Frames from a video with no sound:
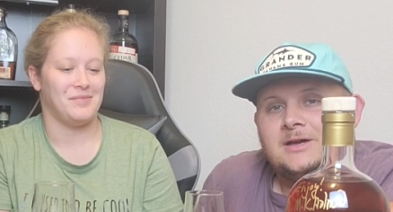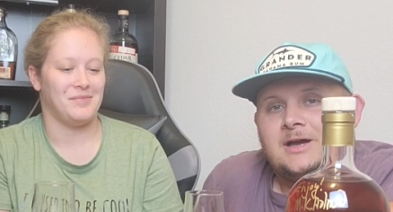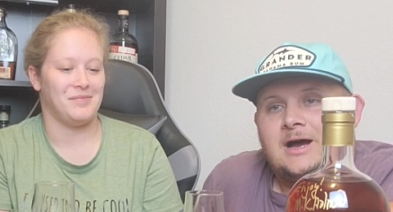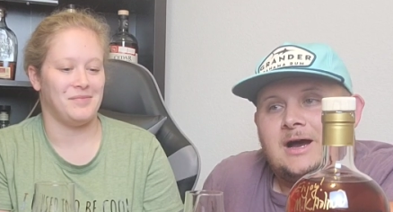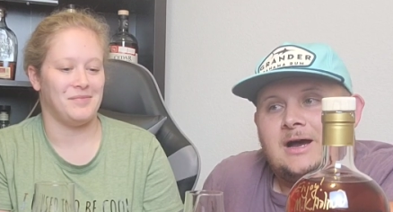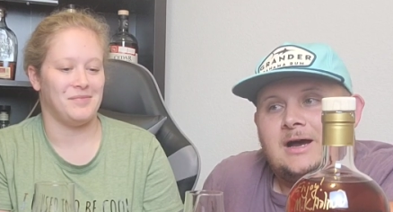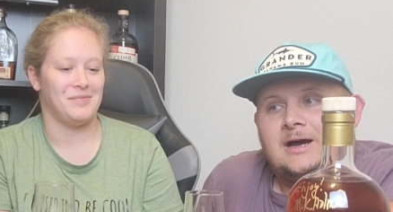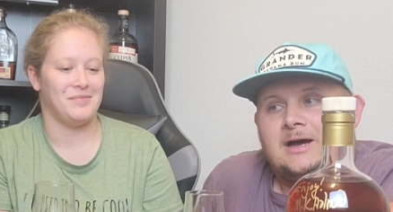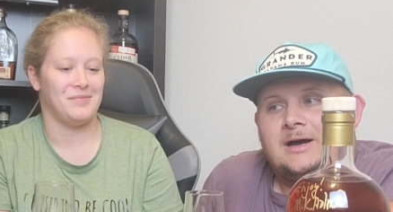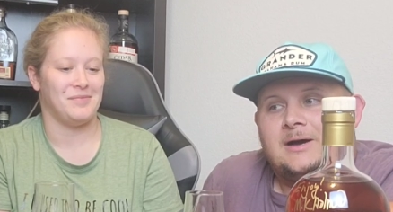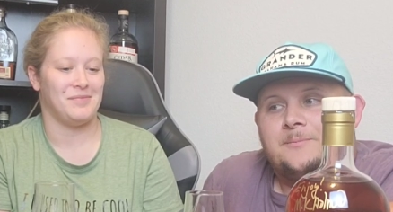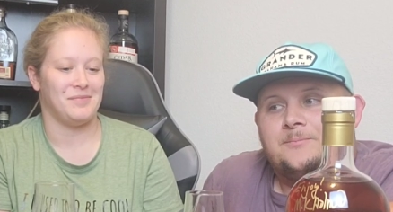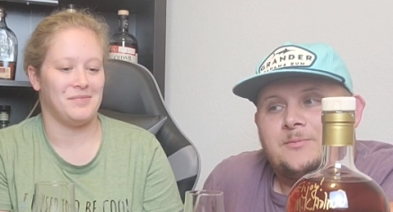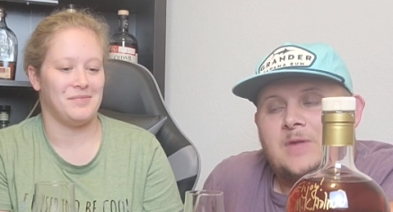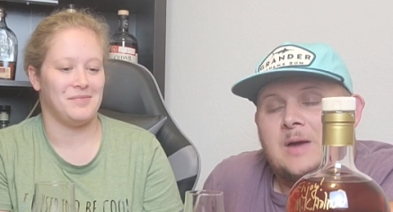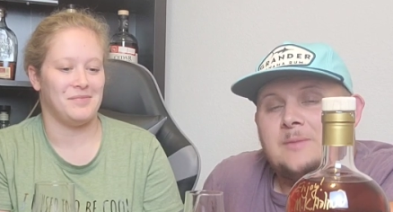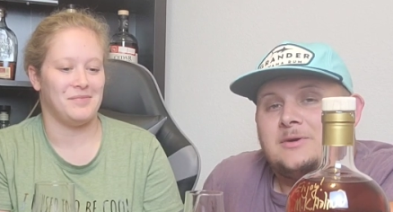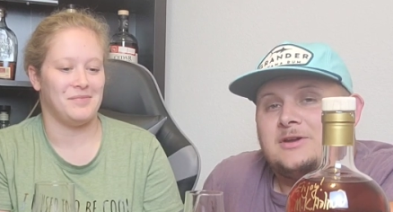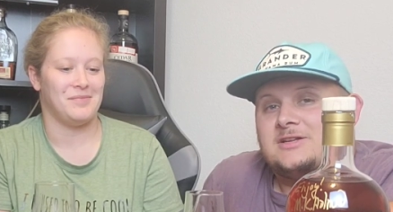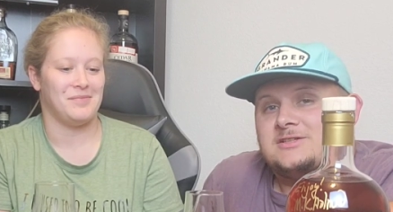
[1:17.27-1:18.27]
Speaker 1: I'm
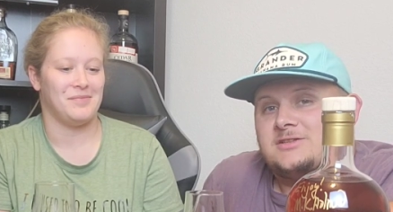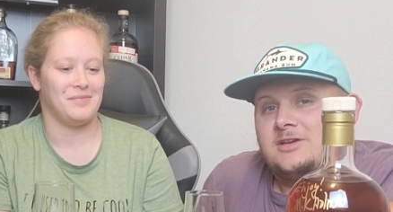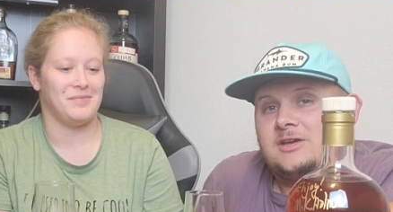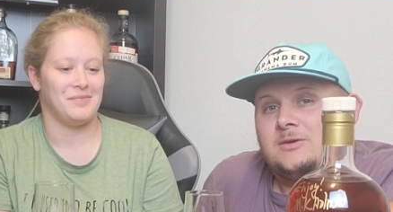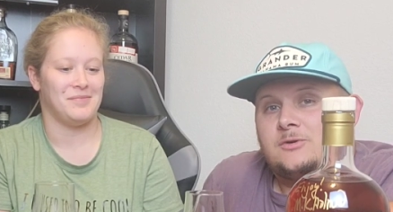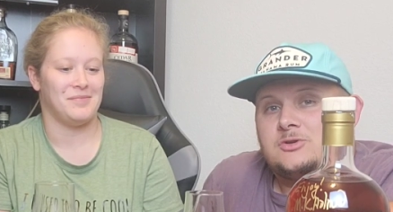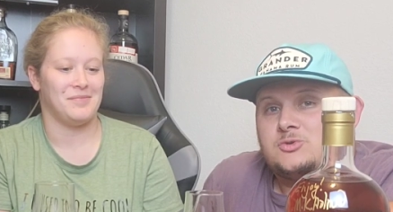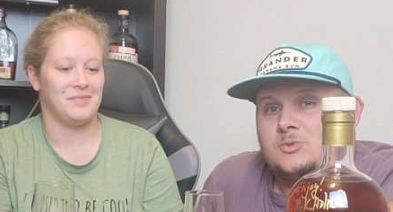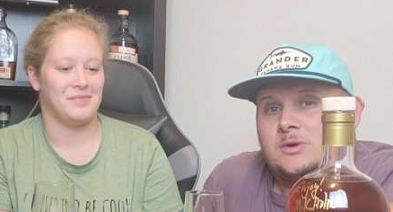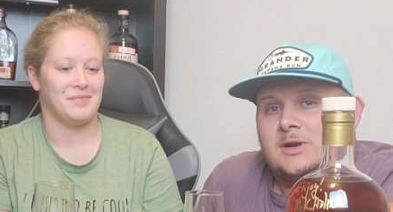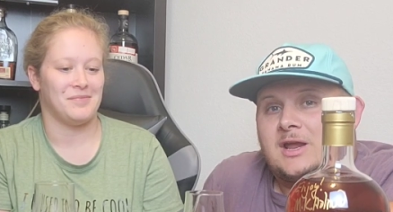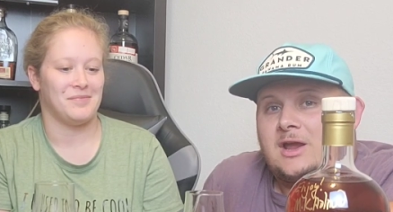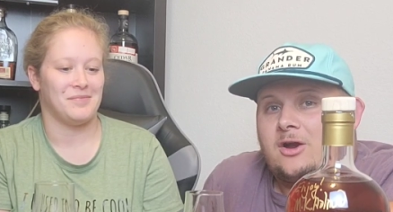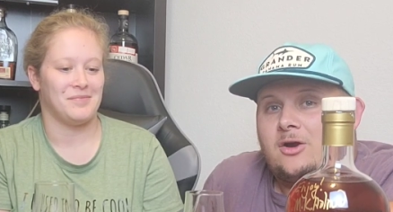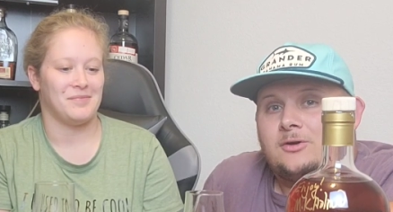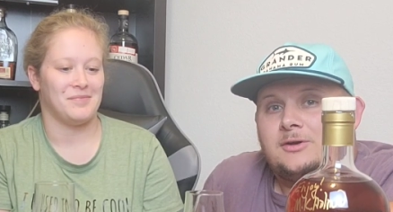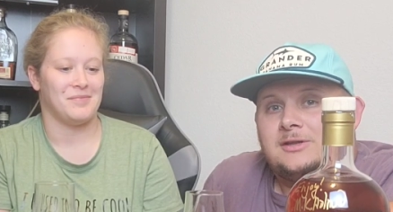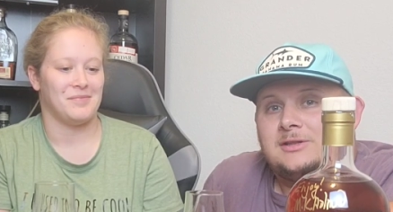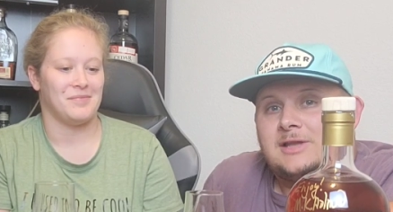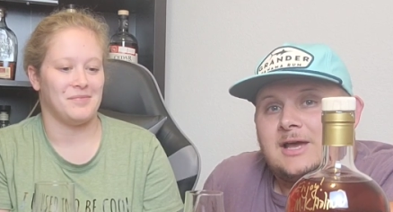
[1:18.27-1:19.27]
going to tell you which one I
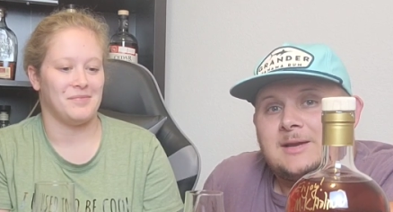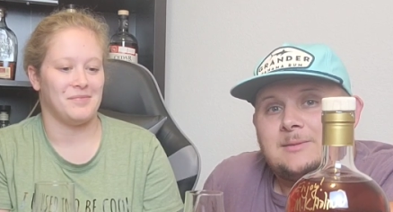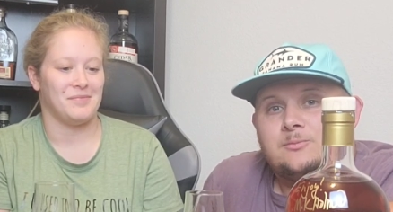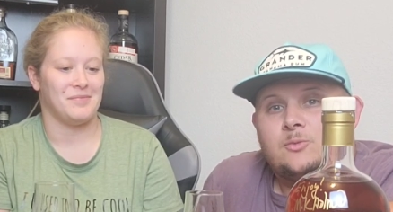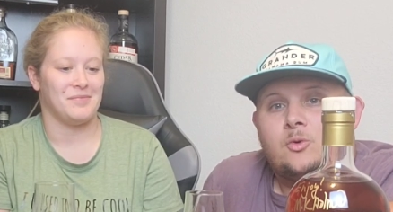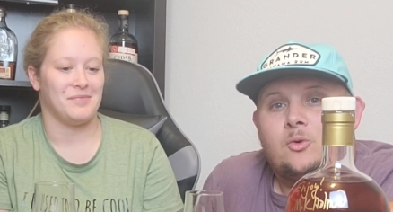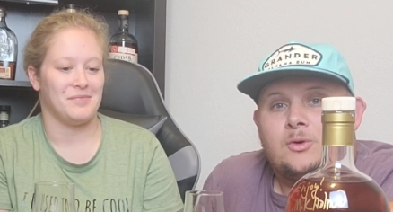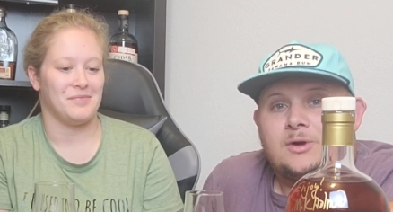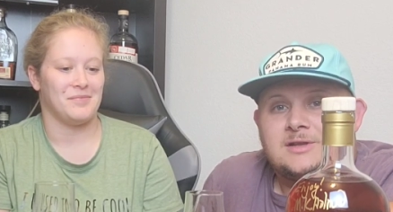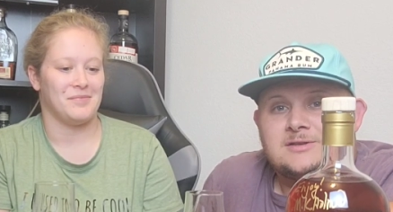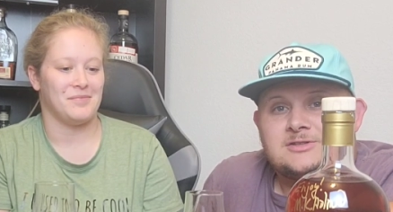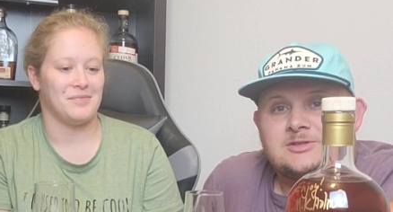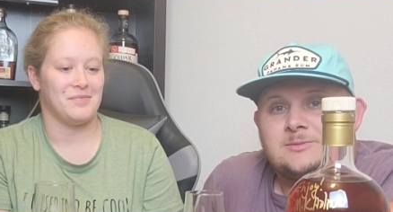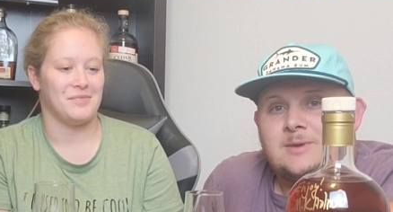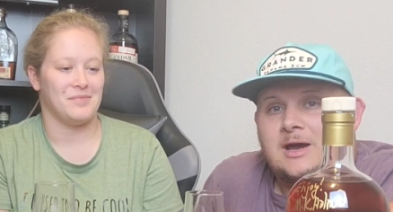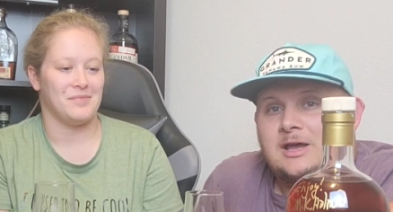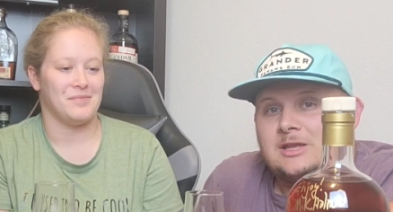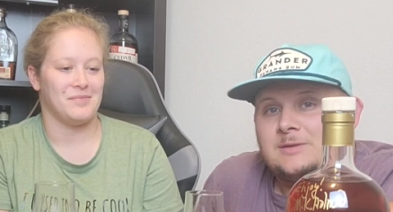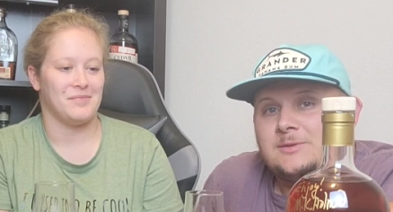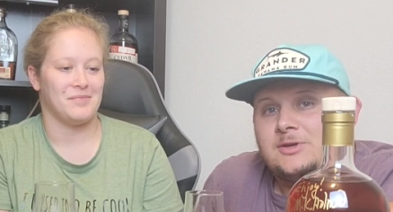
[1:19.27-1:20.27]
already like more, and it's the
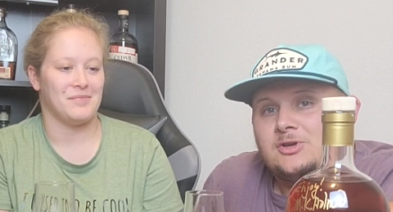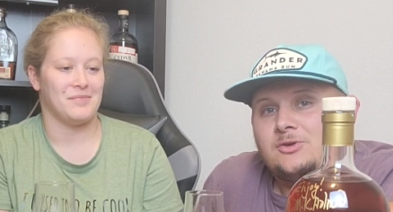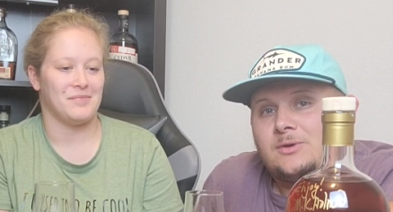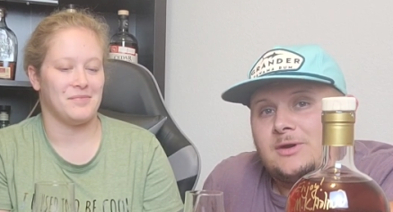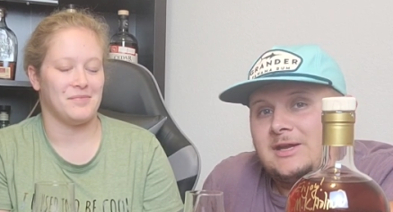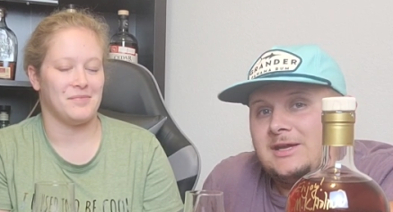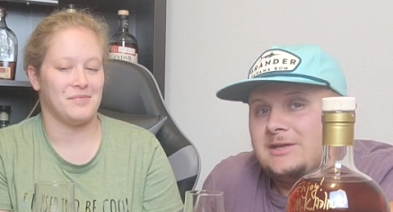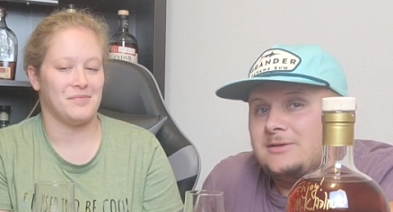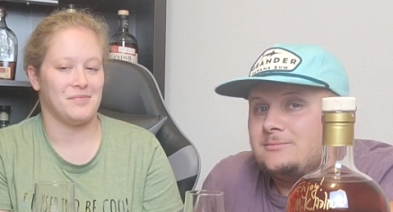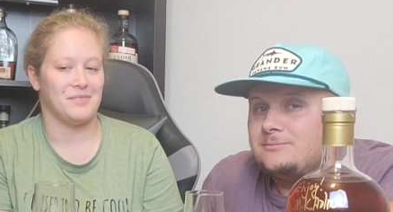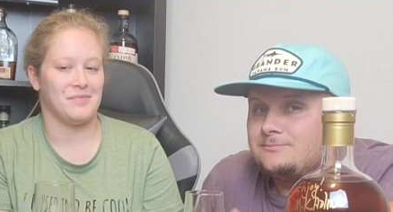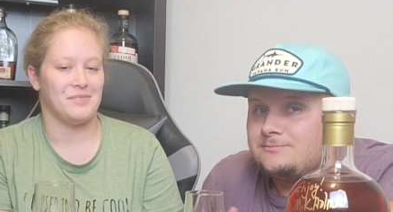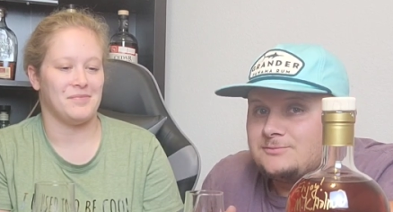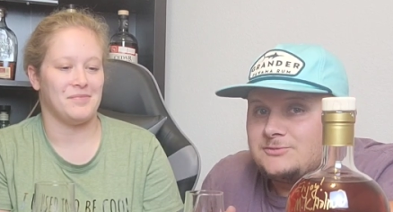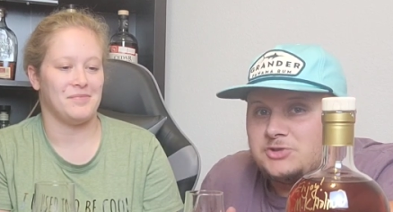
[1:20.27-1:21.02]
Milam and Greene.